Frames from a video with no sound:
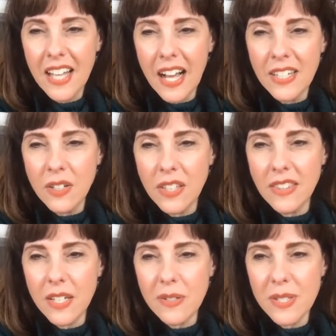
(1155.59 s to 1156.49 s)
I know that
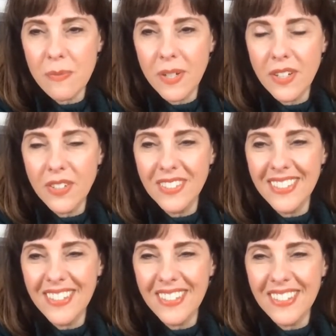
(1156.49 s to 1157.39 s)
there was one
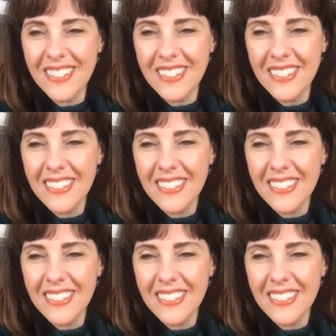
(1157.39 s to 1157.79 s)
earlier.